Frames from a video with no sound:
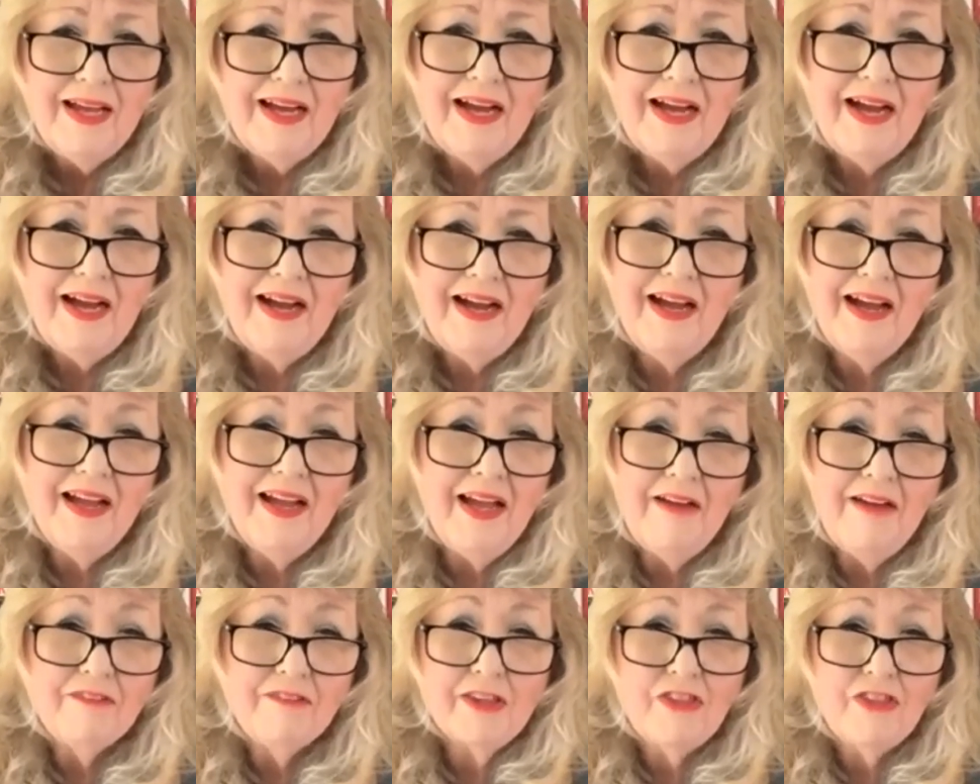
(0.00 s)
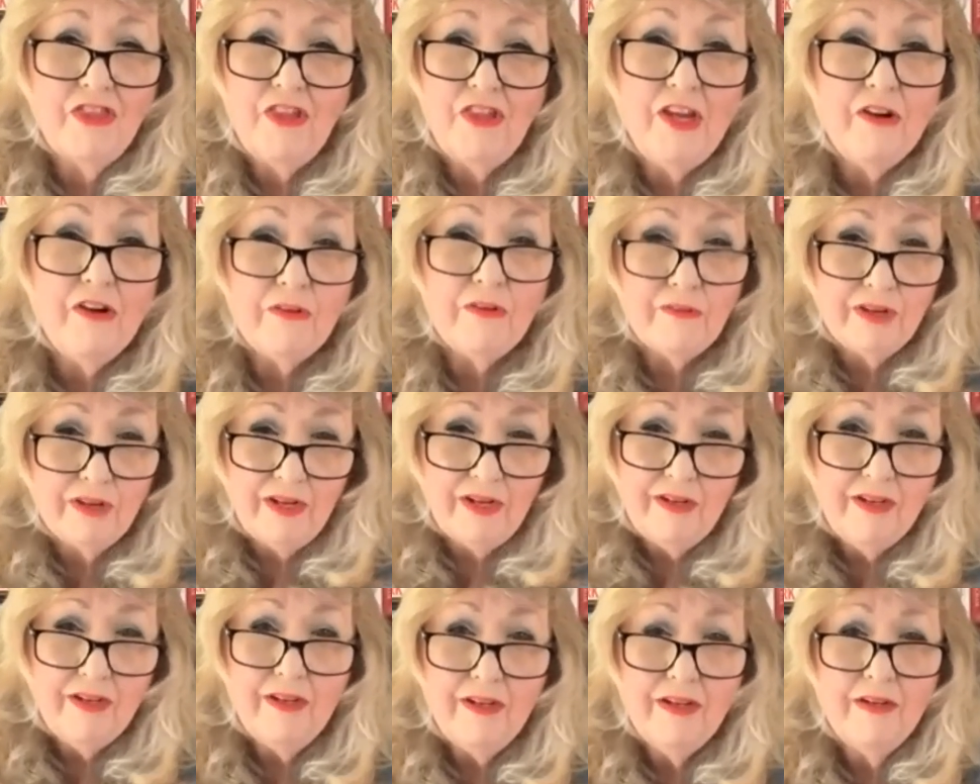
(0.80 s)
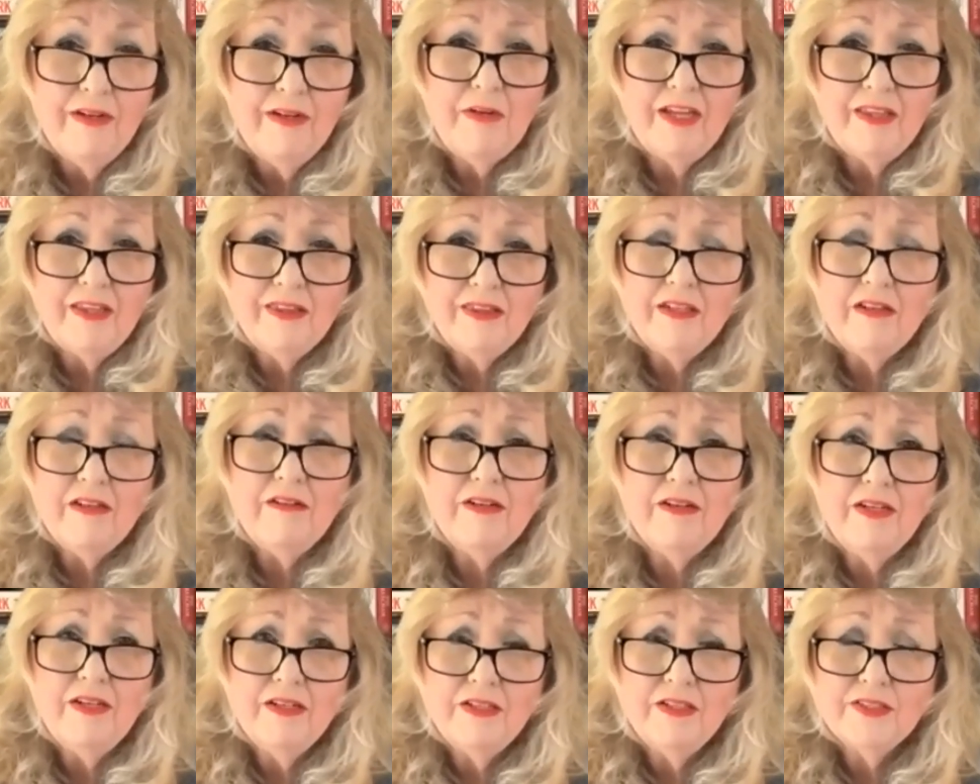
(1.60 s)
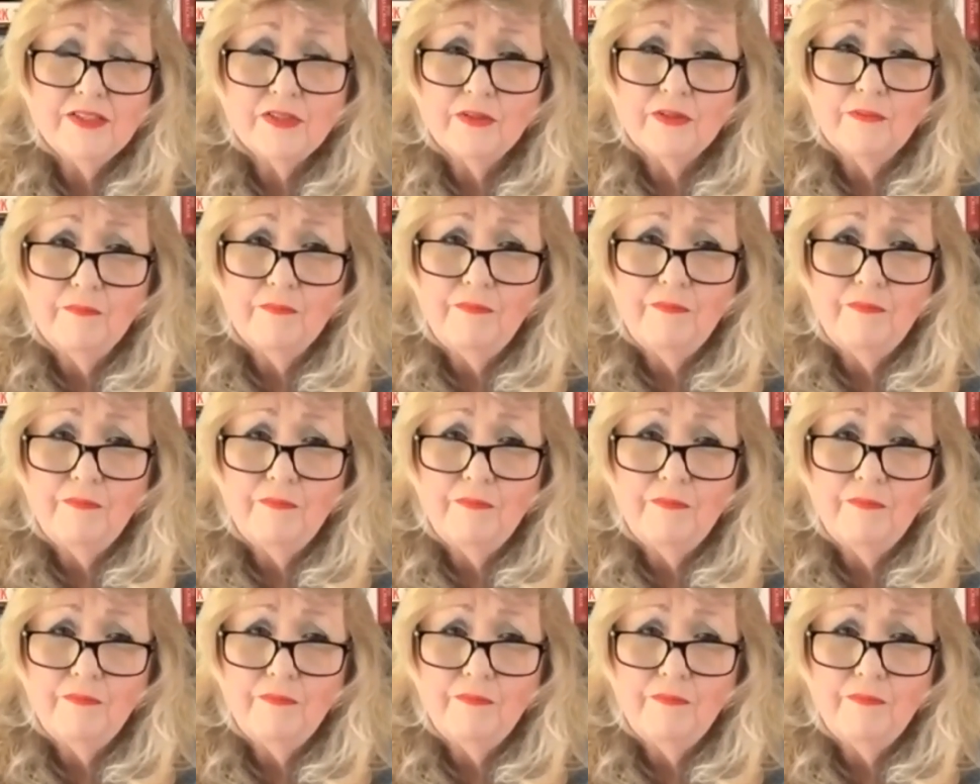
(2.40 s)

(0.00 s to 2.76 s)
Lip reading: I have a theory, and my theory is